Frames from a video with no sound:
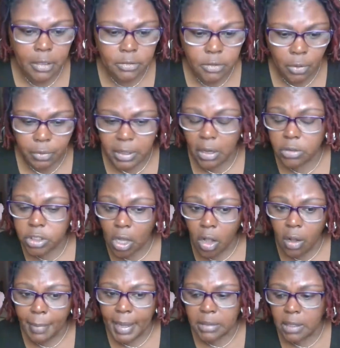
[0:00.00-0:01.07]
so we're going to
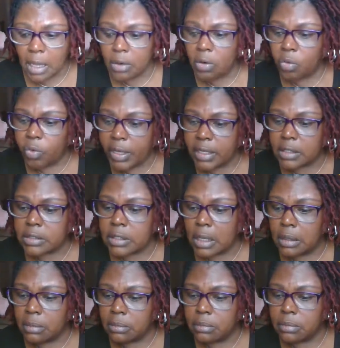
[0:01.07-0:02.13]
talk about that on Wednesday.